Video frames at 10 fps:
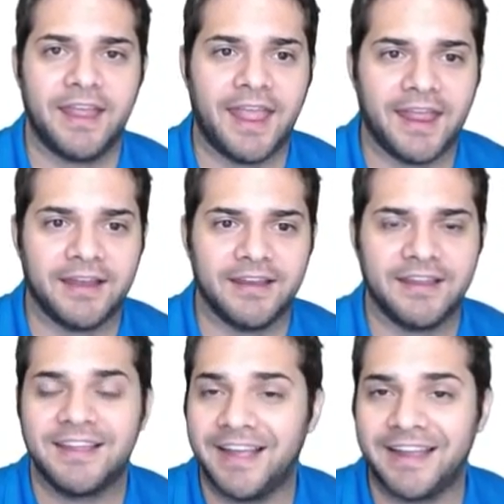And
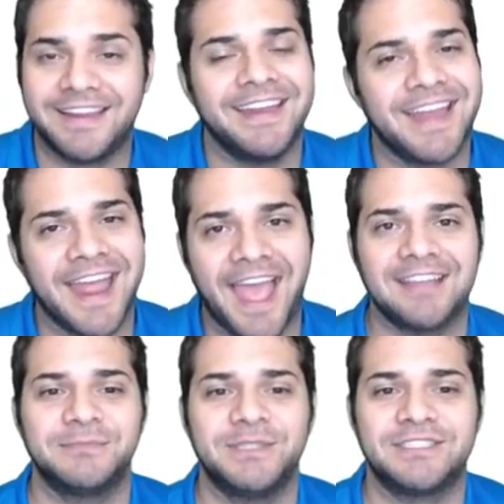again, it
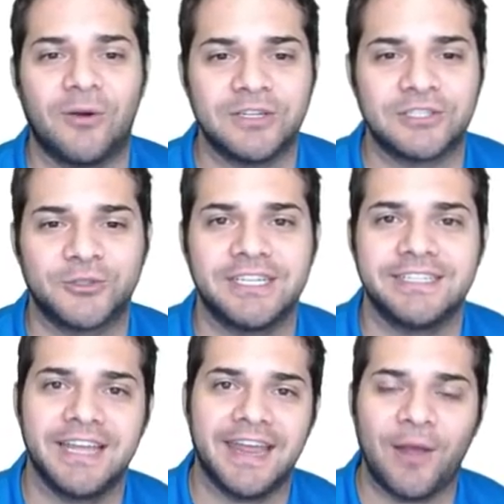has me so
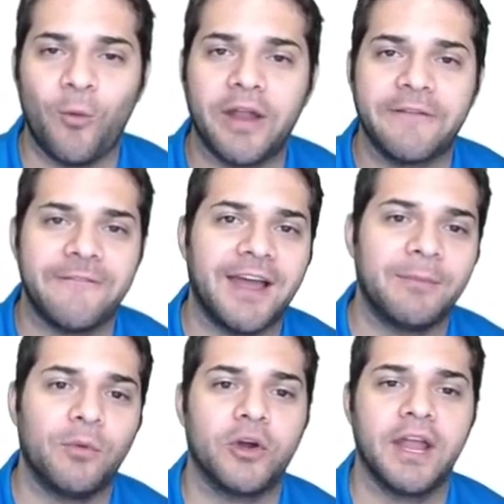intrigued, and I want to
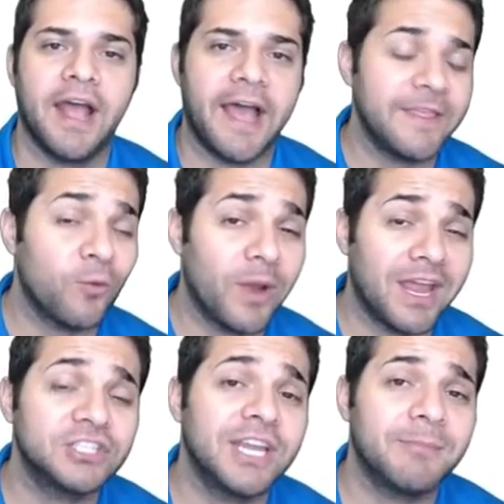find more. I think
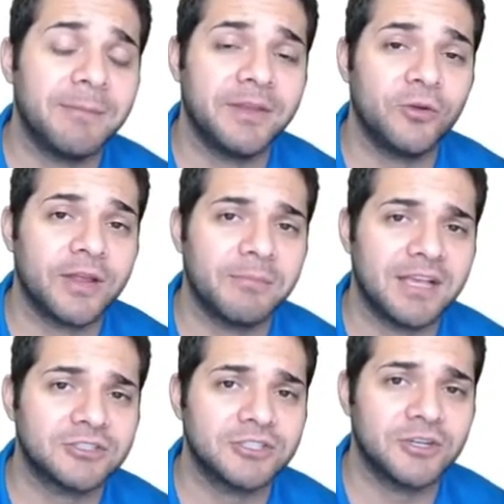Wanchain might be doing a
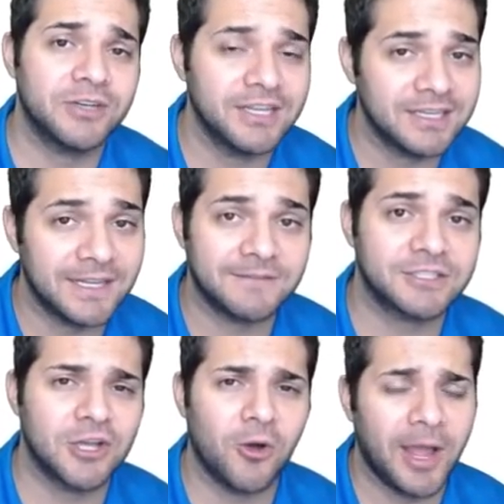masternode. If
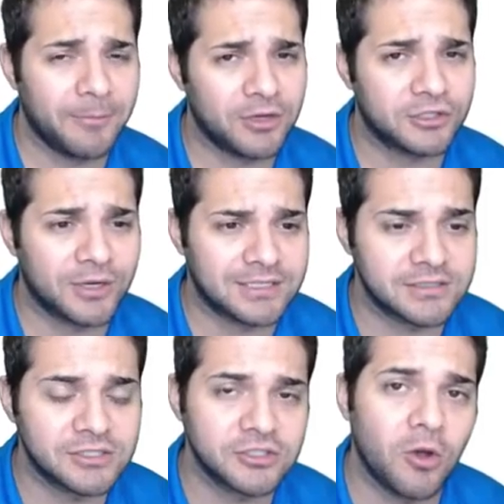so, I'm going to try
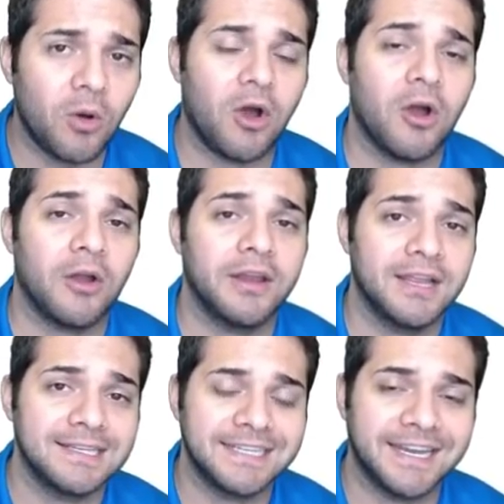so hard
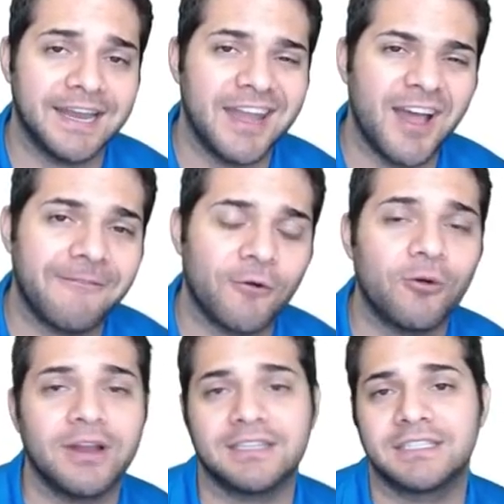to get enough
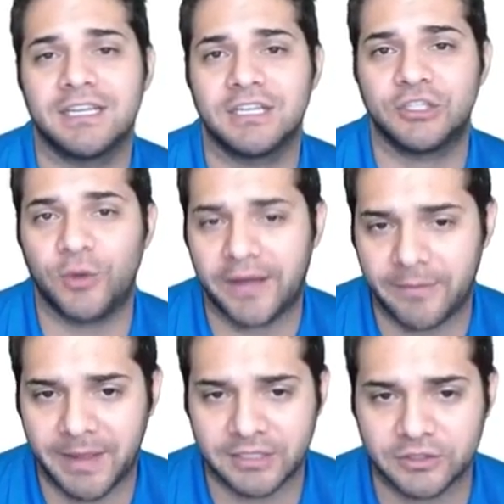coins to have a
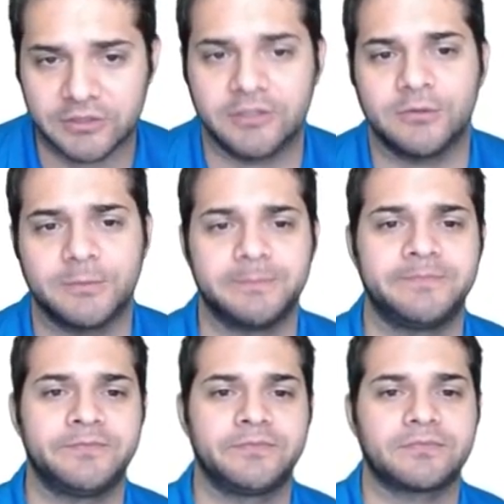masternode.
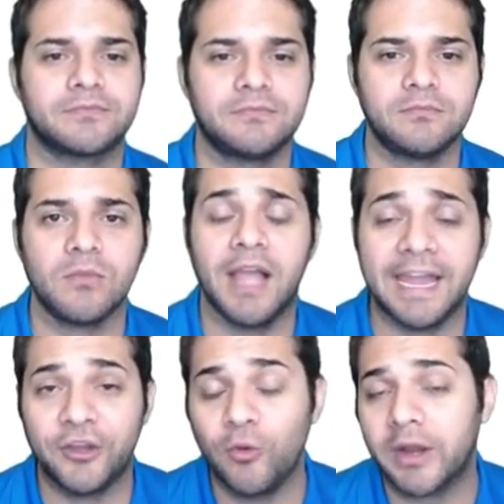I
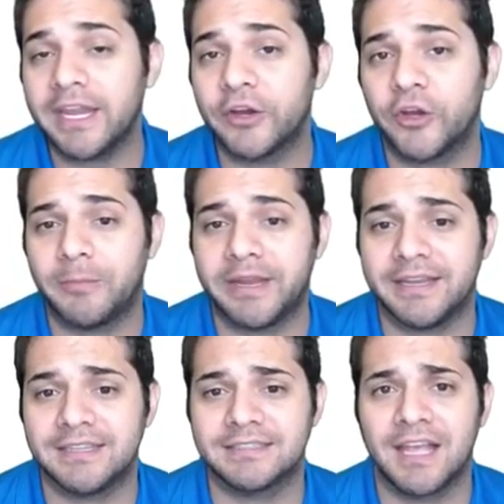do want to hear your
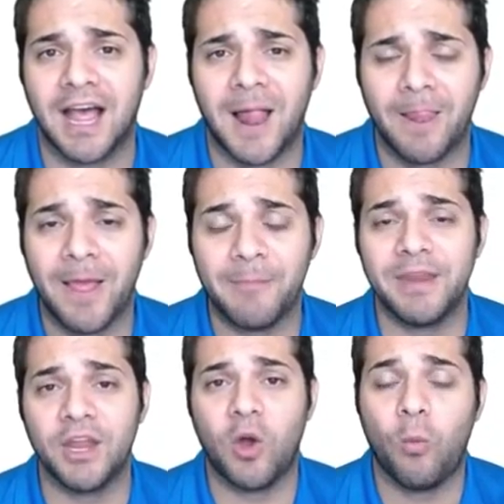opinions. Let me
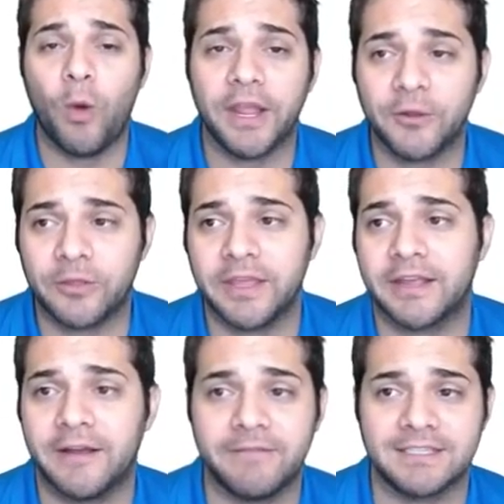know what you
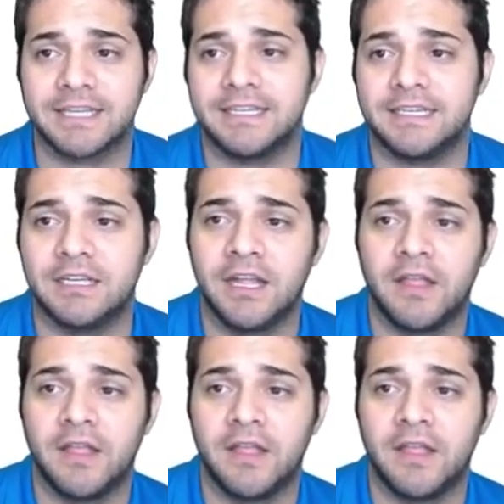think of this idea.